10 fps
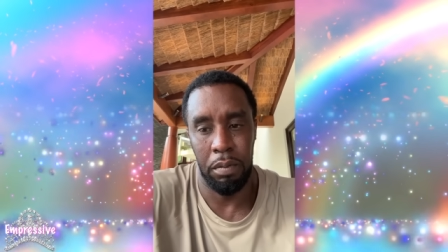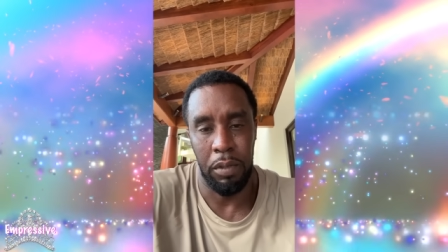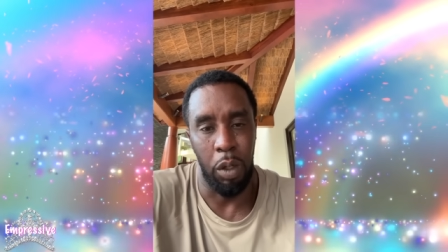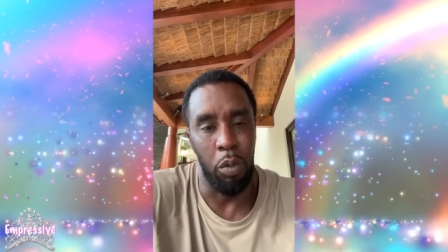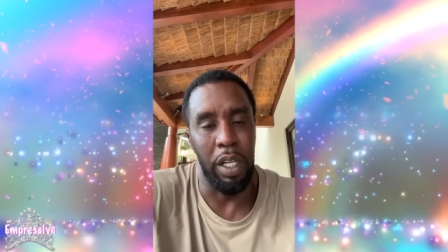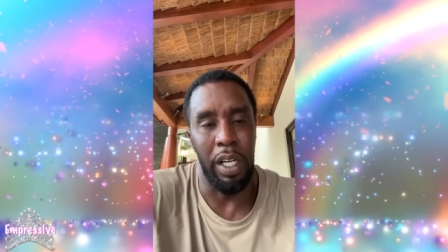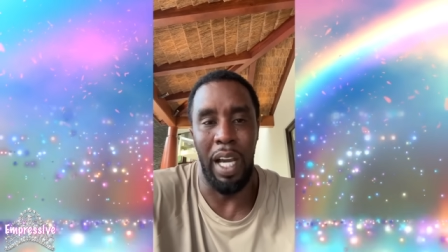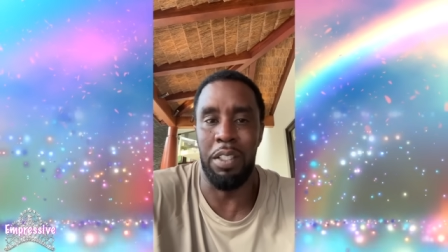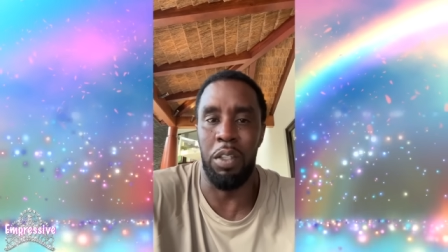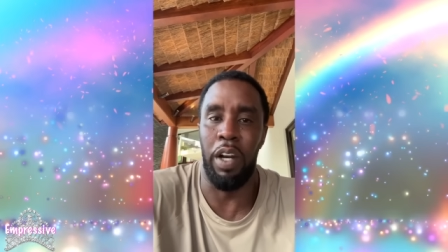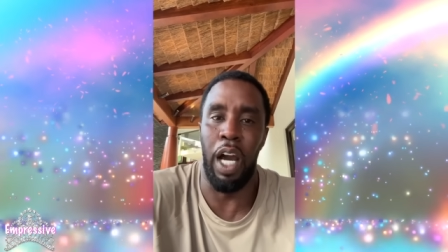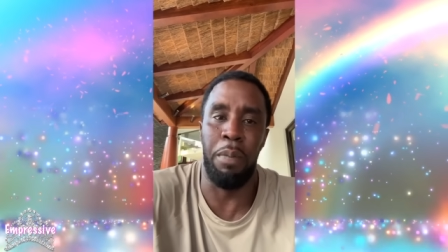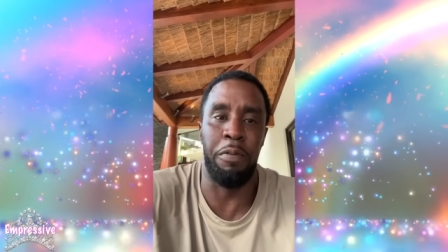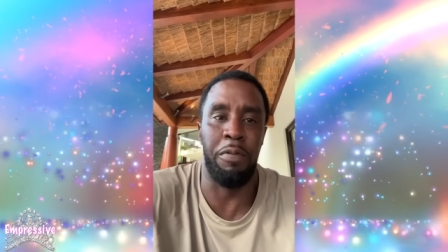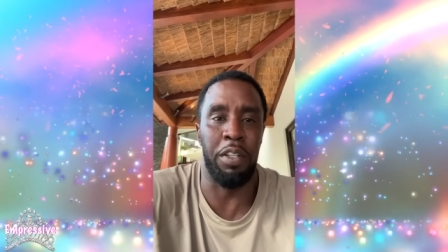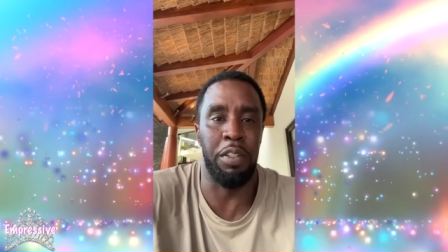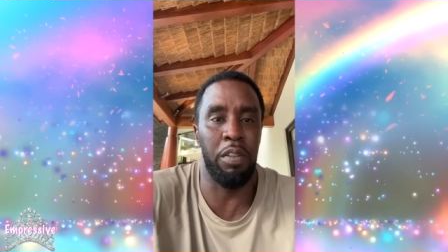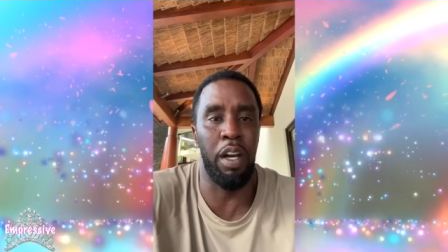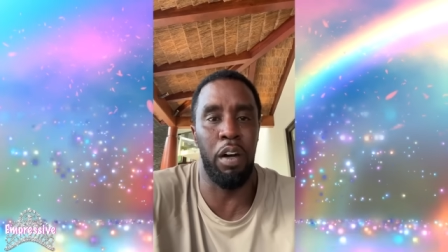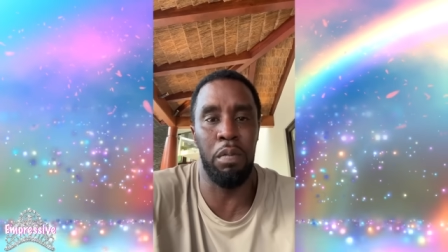I went and I sought out professional
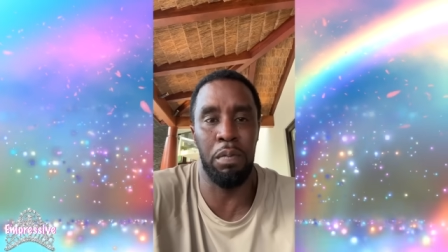help.